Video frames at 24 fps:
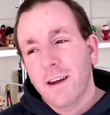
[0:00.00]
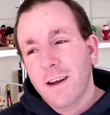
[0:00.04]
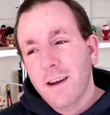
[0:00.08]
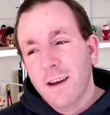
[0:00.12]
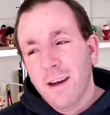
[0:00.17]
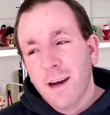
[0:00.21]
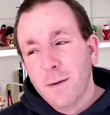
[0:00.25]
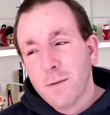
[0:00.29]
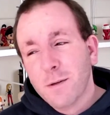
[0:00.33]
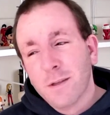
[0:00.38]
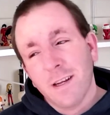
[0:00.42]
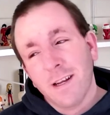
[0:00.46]

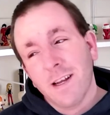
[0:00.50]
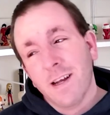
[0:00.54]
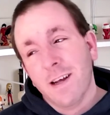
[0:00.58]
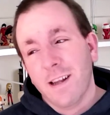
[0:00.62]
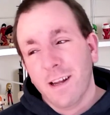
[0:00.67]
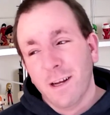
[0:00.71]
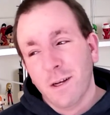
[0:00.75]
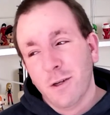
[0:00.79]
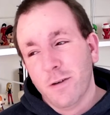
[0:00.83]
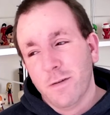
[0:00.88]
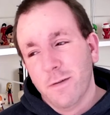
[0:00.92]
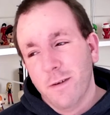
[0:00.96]
I'm just a little
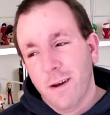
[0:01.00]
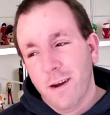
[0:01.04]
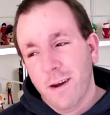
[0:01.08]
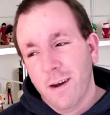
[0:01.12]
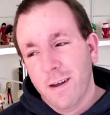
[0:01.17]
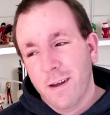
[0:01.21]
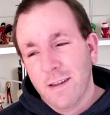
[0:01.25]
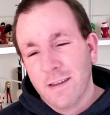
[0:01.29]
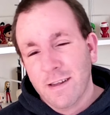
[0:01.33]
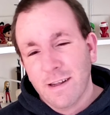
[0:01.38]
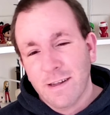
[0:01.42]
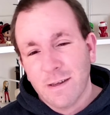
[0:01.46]
introvert that
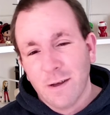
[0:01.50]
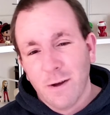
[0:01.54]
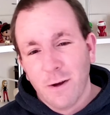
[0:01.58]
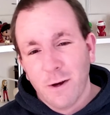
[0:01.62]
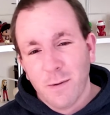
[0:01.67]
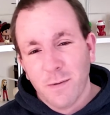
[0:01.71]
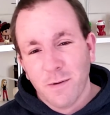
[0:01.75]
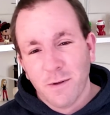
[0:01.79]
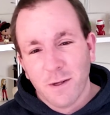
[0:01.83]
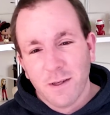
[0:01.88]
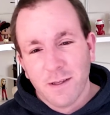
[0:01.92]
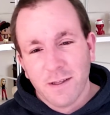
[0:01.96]
sits at home and
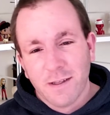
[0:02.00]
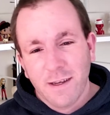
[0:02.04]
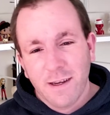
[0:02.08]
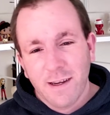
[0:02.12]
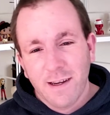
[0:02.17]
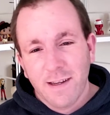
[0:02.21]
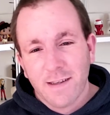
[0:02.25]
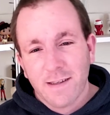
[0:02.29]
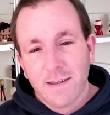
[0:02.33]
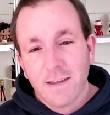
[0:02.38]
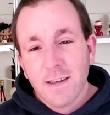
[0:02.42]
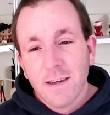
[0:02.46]
does
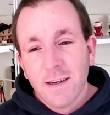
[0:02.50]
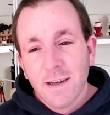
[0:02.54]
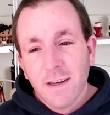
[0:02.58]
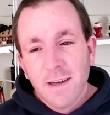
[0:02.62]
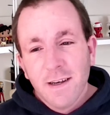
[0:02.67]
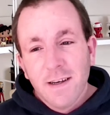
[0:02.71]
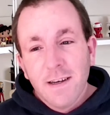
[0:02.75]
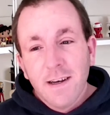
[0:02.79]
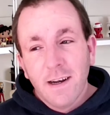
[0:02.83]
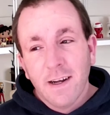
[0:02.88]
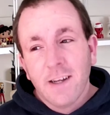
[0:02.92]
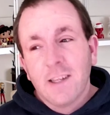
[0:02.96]
these
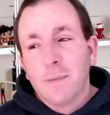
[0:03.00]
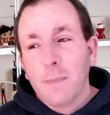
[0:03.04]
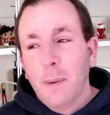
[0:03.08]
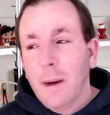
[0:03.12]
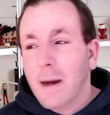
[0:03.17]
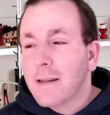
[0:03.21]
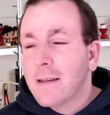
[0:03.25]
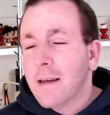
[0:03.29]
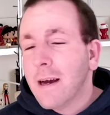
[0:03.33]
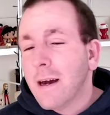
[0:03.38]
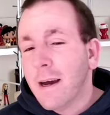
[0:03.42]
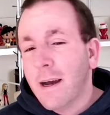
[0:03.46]
in his spare
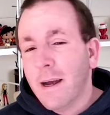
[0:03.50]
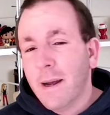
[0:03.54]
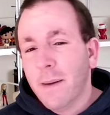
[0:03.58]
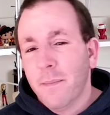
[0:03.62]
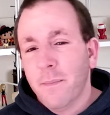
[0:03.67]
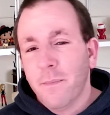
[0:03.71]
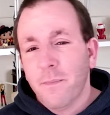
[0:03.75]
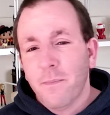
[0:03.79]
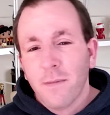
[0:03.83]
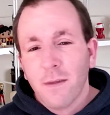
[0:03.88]
time.